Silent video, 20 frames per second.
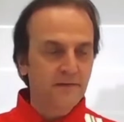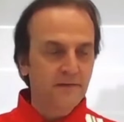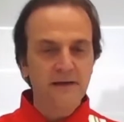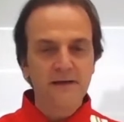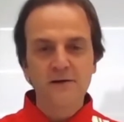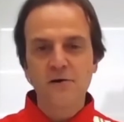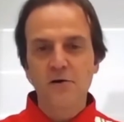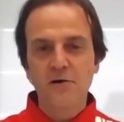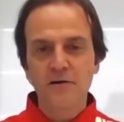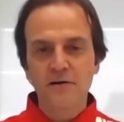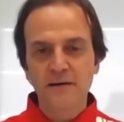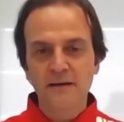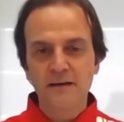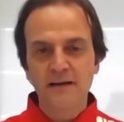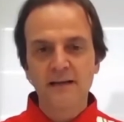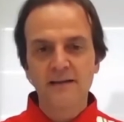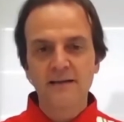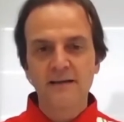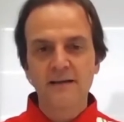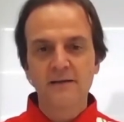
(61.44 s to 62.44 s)
fake
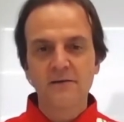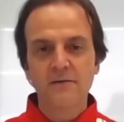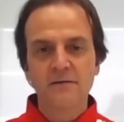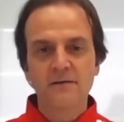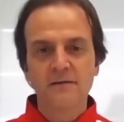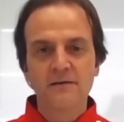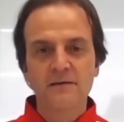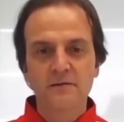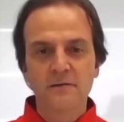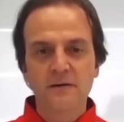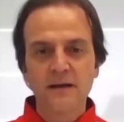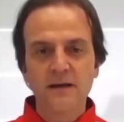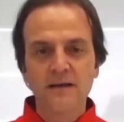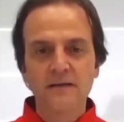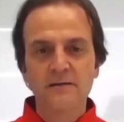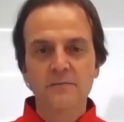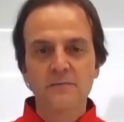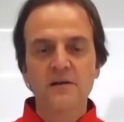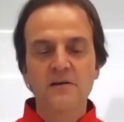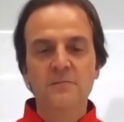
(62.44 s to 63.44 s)
corner and then all the
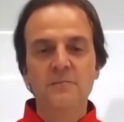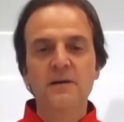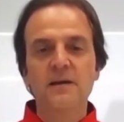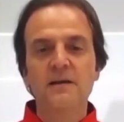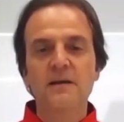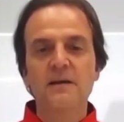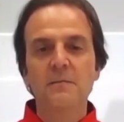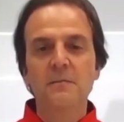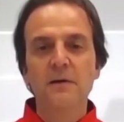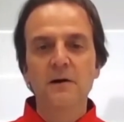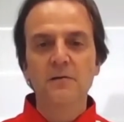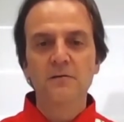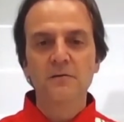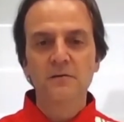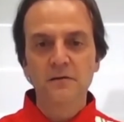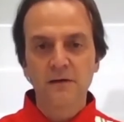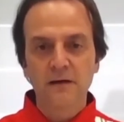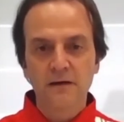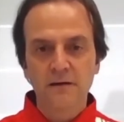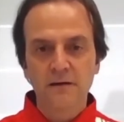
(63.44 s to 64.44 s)
straight. We are speaking about